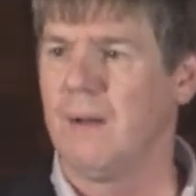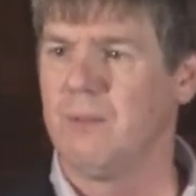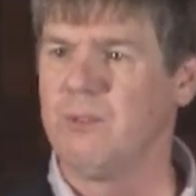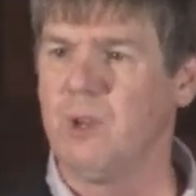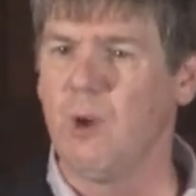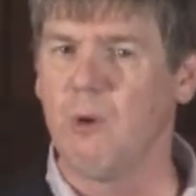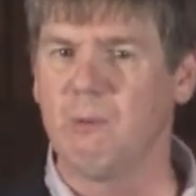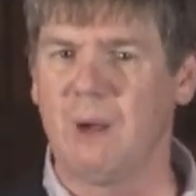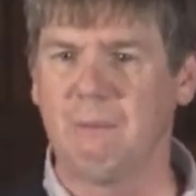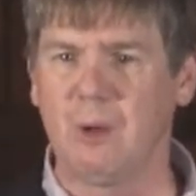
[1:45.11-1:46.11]
view
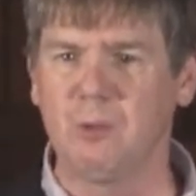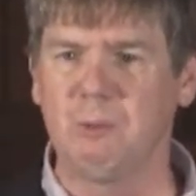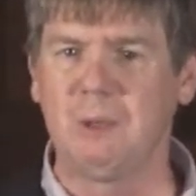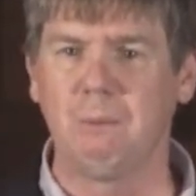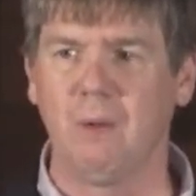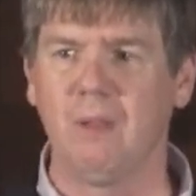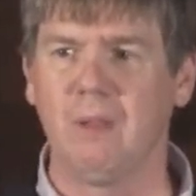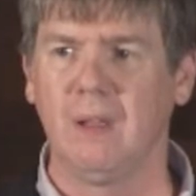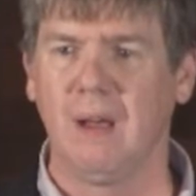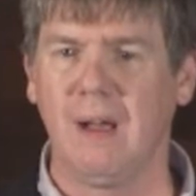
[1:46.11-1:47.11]
by most
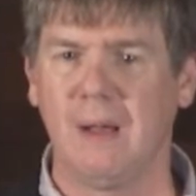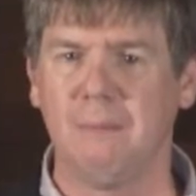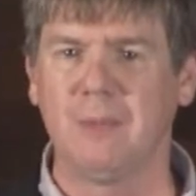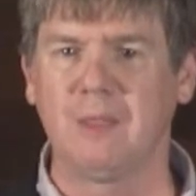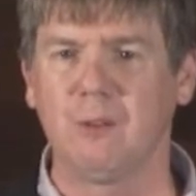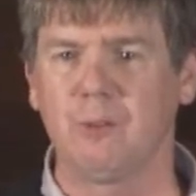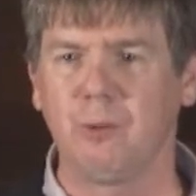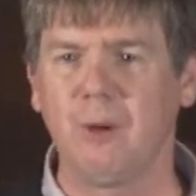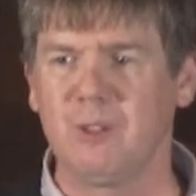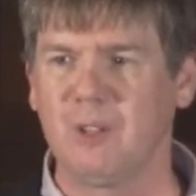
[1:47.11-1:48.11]
people that there's
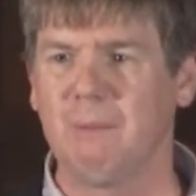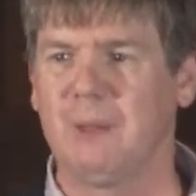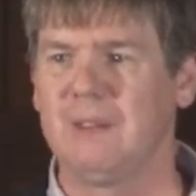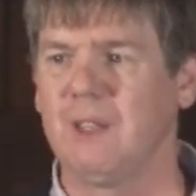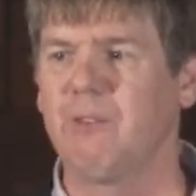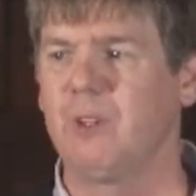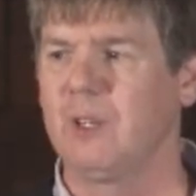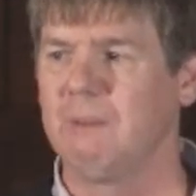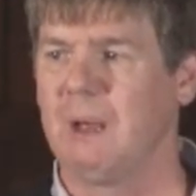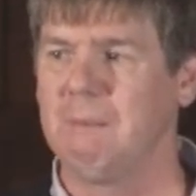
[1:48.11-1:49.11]
really something
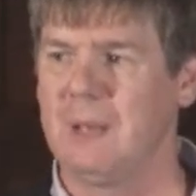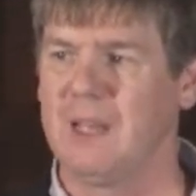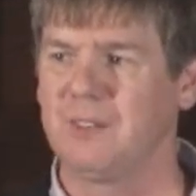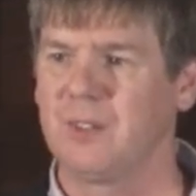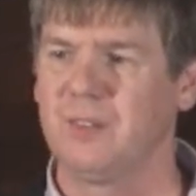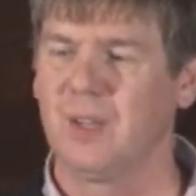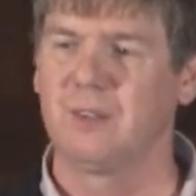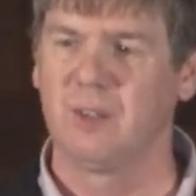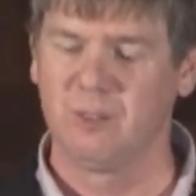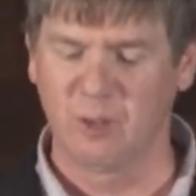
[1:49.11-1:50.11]
different about mass
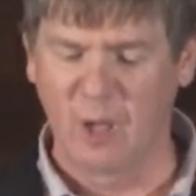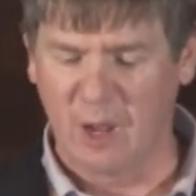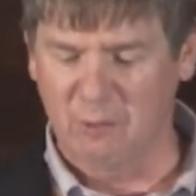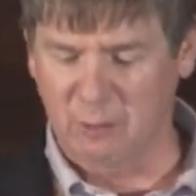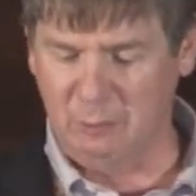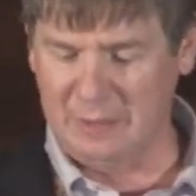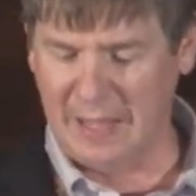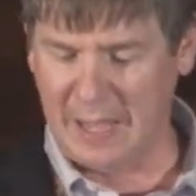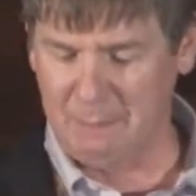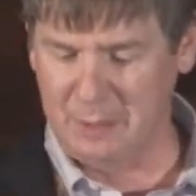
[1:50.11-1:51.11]
extinctions from what
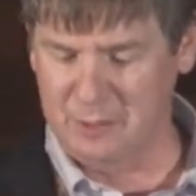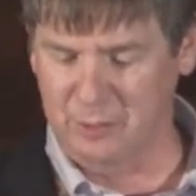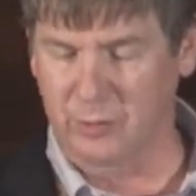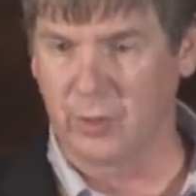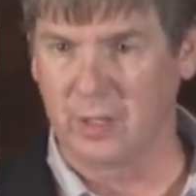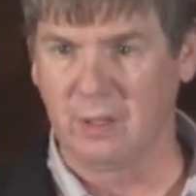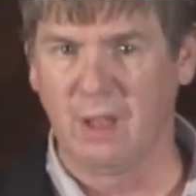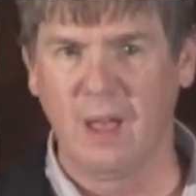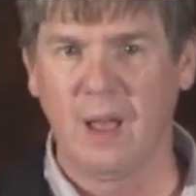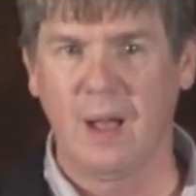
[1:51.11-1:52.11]
happens during
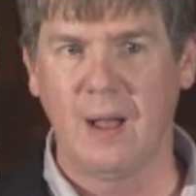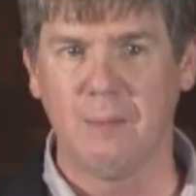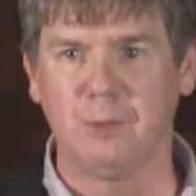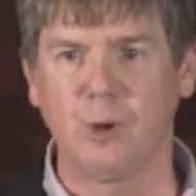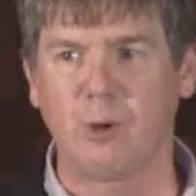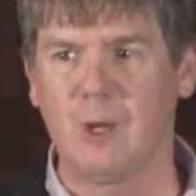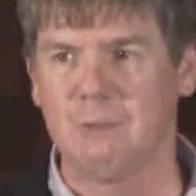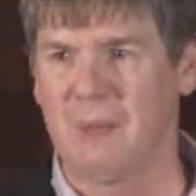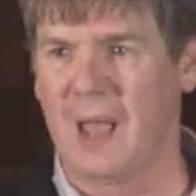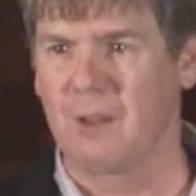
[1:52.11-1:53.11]

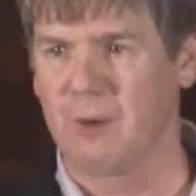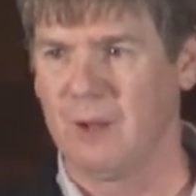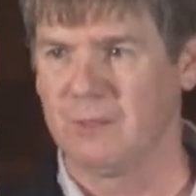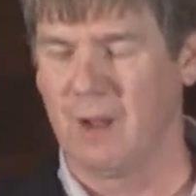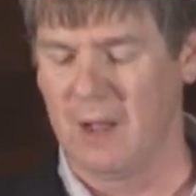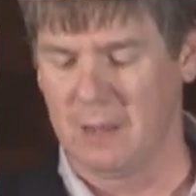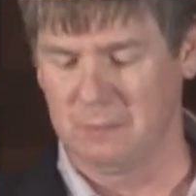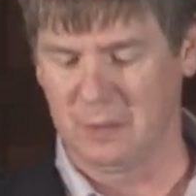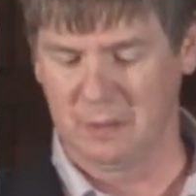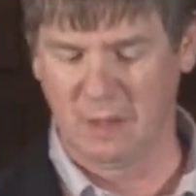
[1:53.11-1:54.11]
so-called background
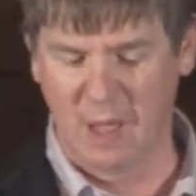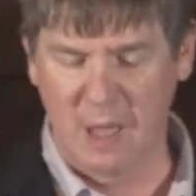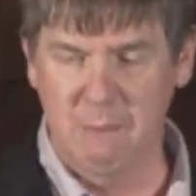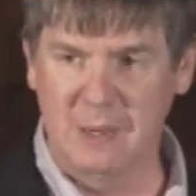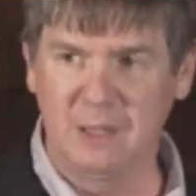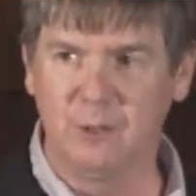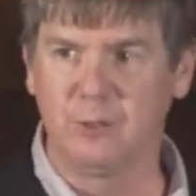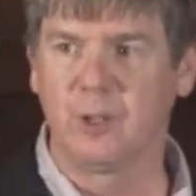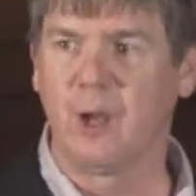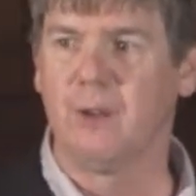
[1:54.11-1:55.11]
times. And many
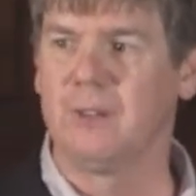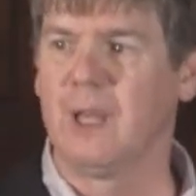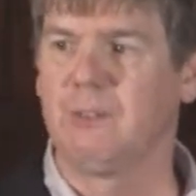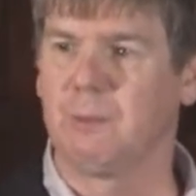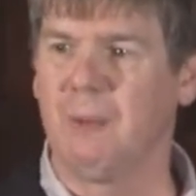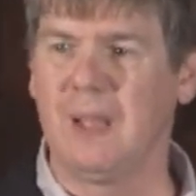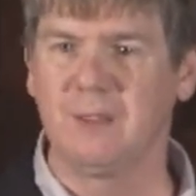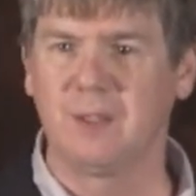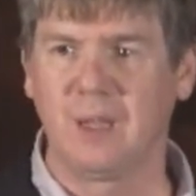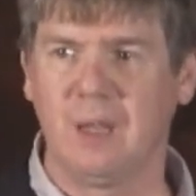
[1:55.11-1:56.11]
years ago, Dave
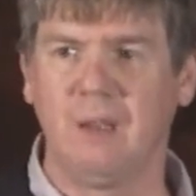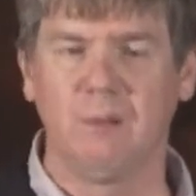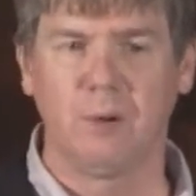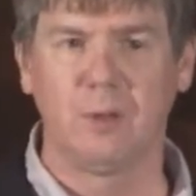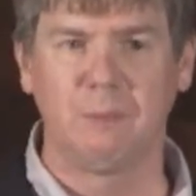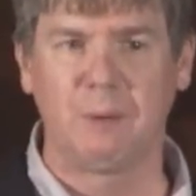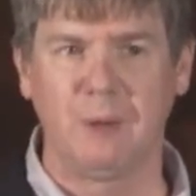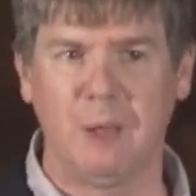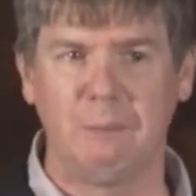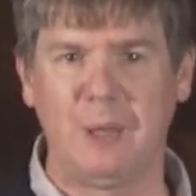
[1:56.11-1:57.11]
Jablonski wrote
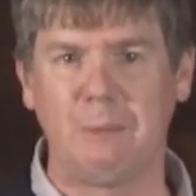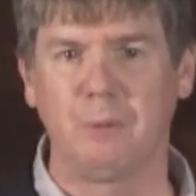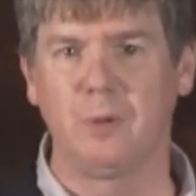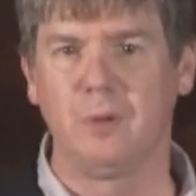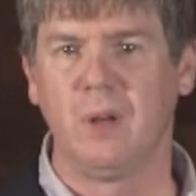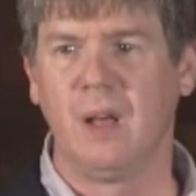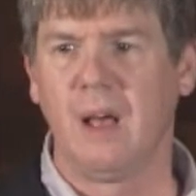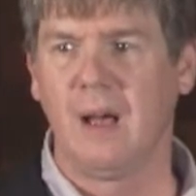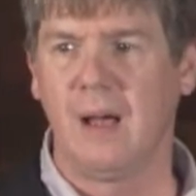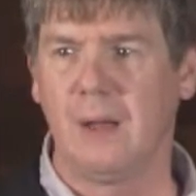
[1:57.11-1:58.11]
a paper
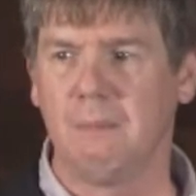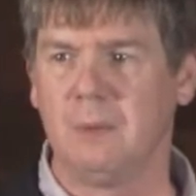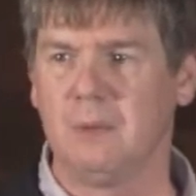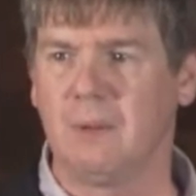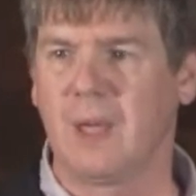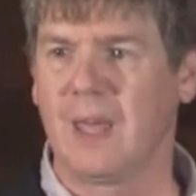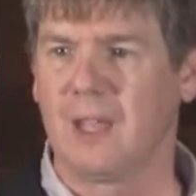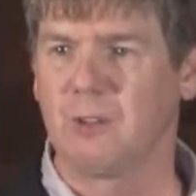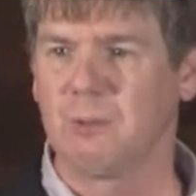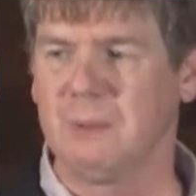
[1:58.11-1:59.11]
looking
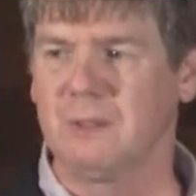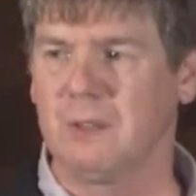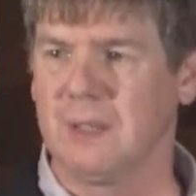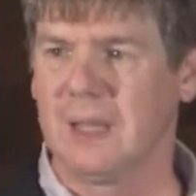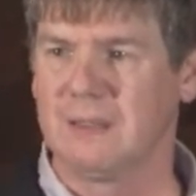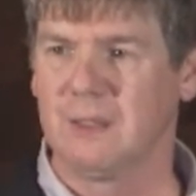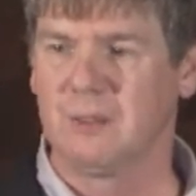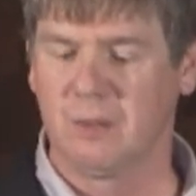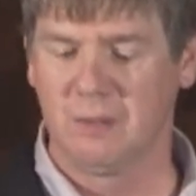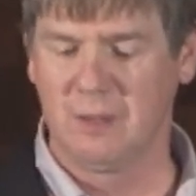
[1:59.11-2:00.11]
explicitly at
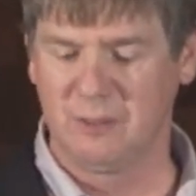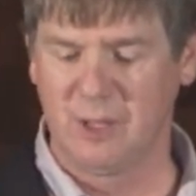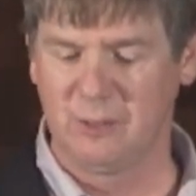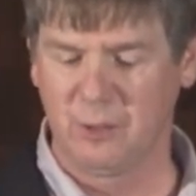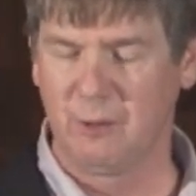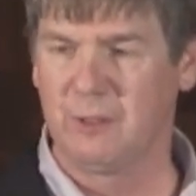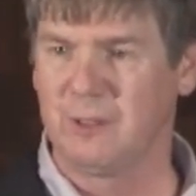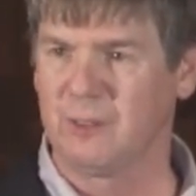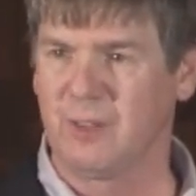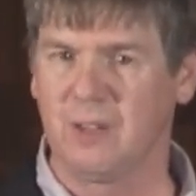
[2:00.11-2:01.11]
this issue of the
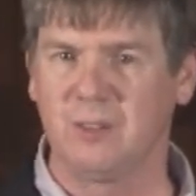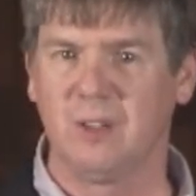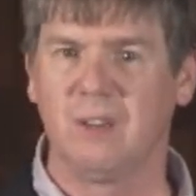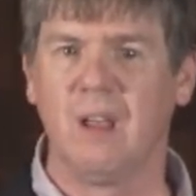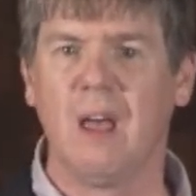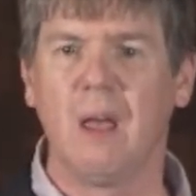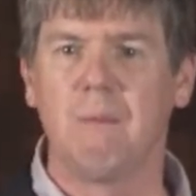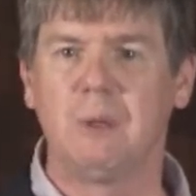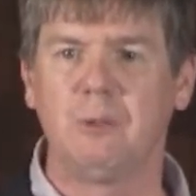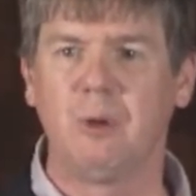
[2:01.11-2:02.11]
distinction
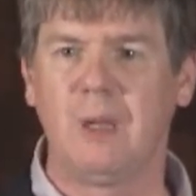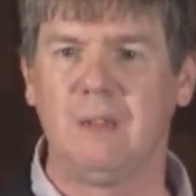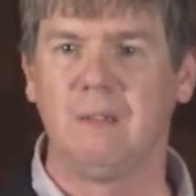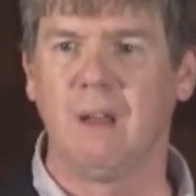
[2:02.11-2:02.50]
between